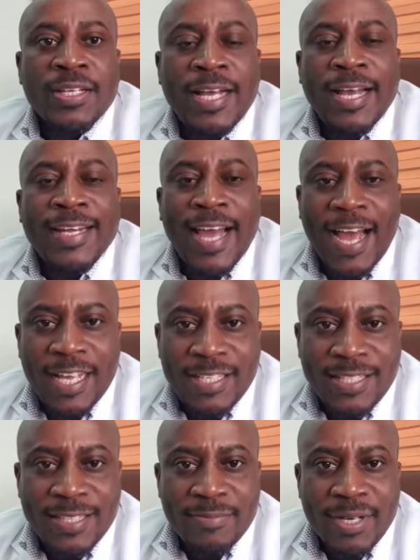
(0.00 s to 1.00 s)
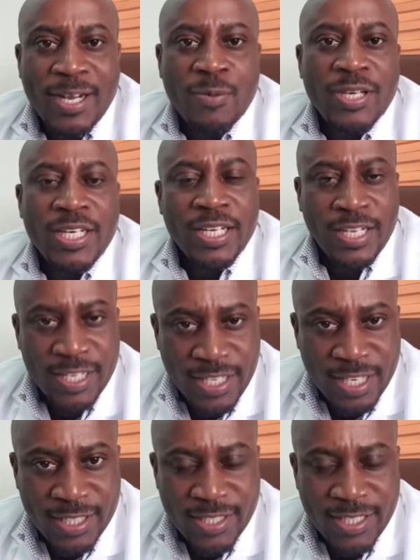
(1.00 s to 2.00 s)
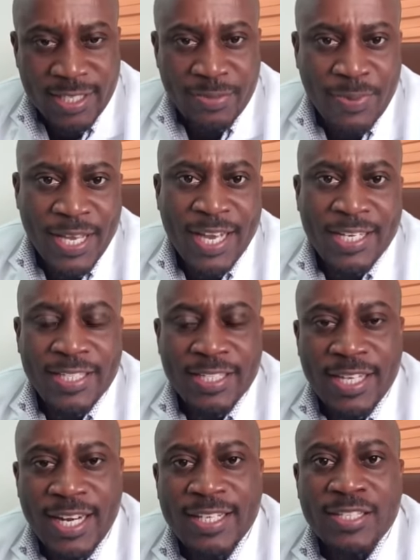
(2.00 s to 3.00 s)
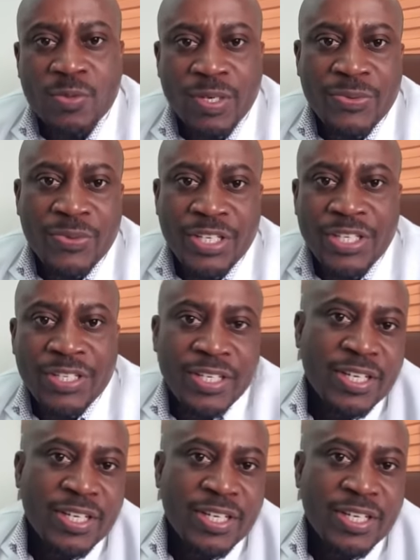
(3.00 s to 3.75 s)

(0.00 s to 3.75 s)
and ask them how many hernias they repaired in the last 1 week.